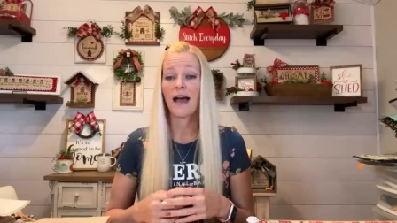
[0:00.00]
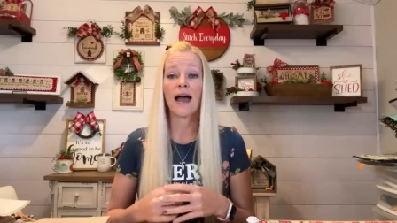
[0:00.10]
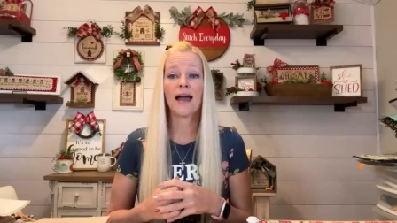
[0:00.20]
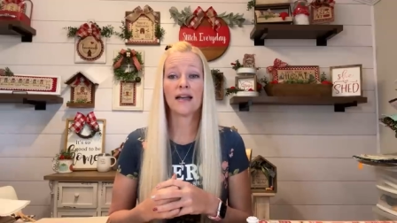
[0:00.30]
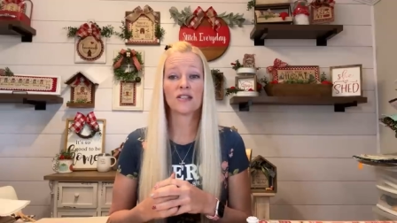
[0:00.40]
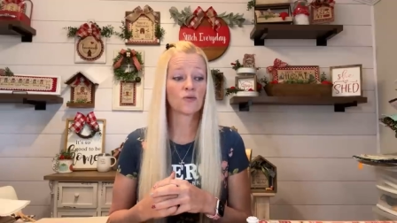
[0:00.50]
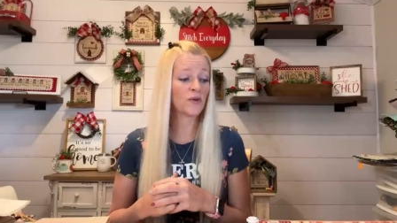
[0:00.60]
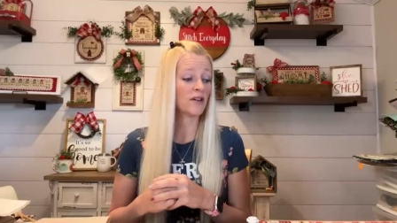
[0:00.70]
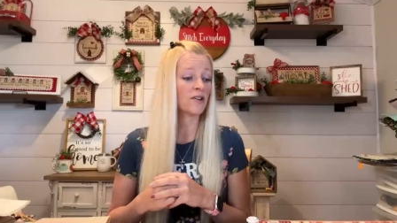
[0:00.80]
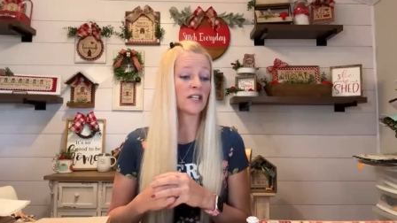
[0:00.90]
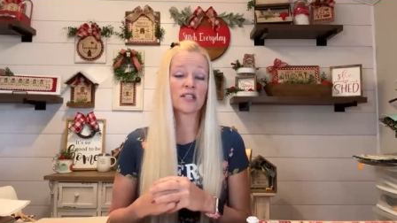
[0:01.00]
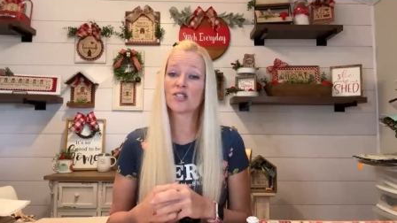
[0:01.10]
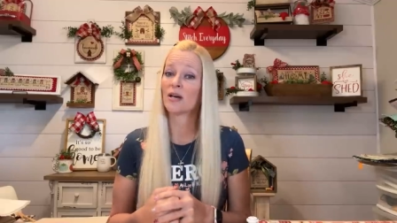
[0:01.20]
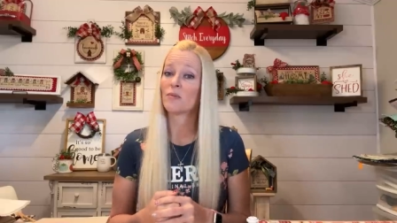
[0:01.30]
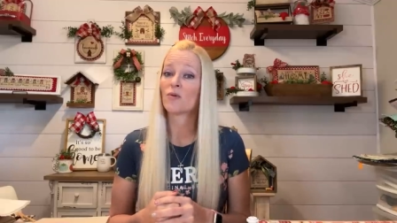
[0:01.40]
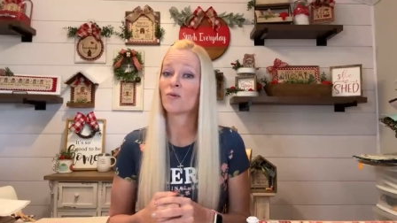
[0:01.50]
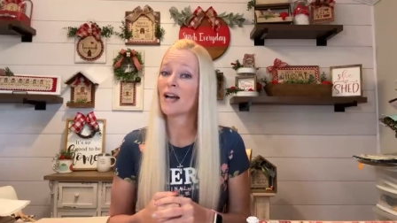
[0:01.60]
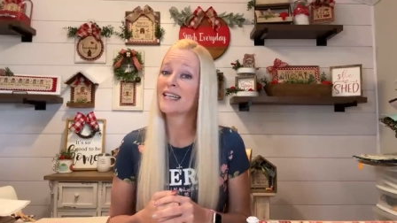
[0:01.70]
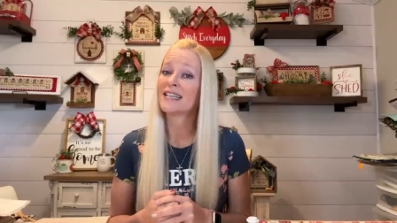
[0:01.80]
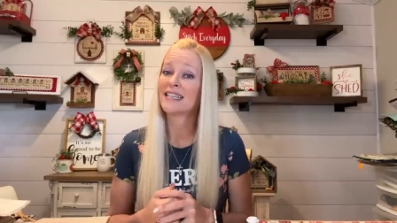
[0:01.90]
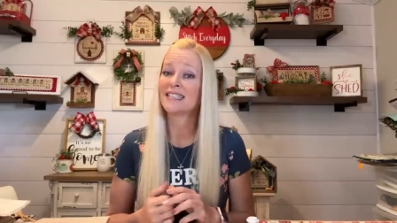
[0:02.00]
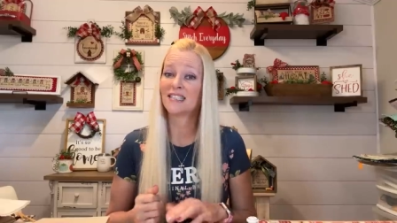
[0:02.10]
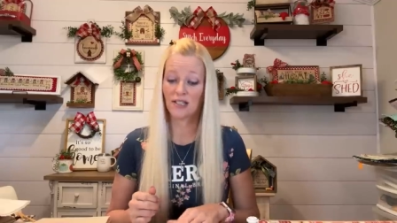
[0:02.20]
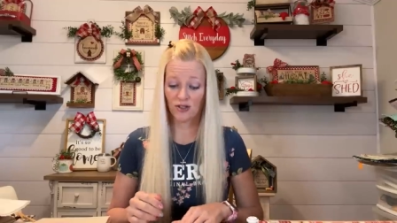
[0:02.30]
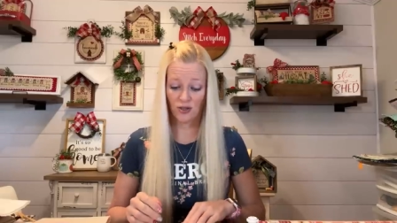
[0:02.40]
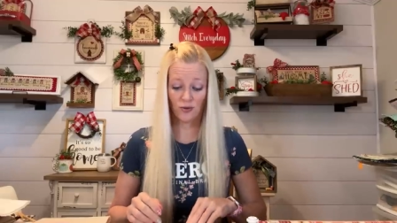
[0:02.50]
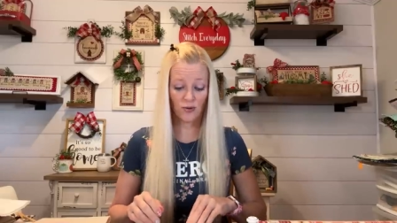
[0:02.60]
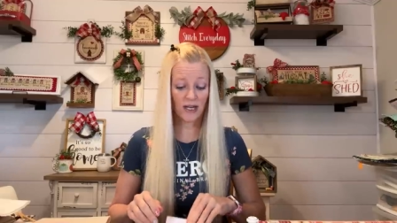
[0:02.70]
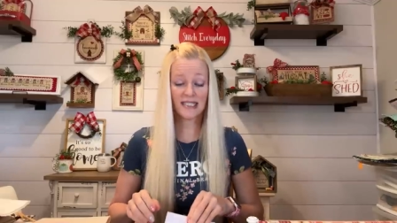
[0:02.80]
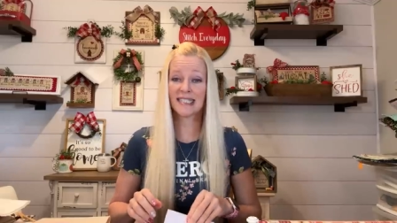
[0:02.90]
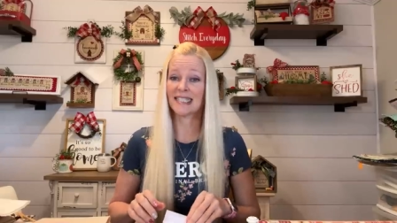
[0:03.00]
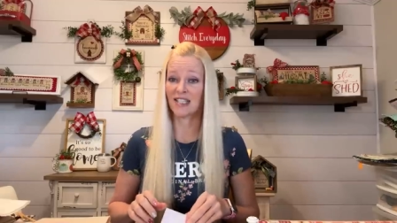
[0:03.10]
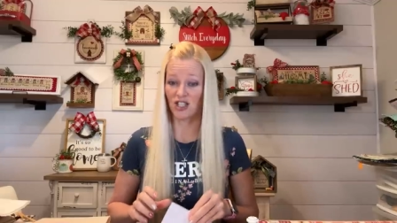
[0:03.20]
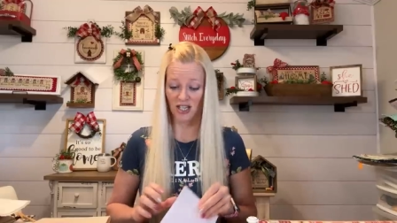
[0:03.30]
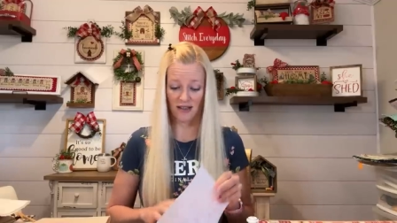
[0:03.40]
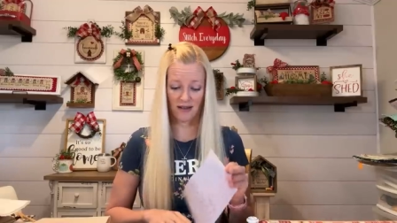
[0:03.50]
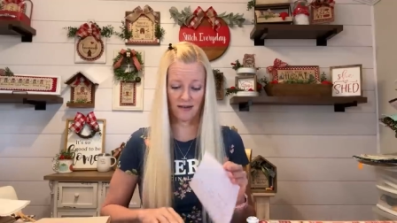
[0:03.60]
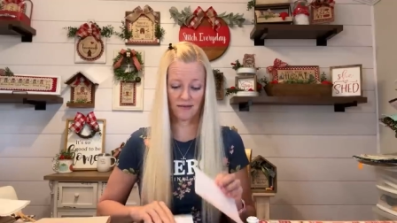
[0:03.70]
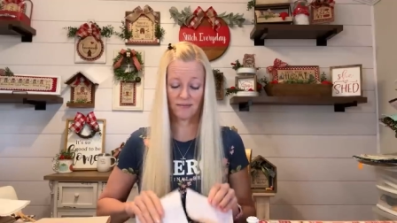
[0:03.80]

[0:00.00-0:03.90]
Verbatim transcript: And we are going to jump right into stitching.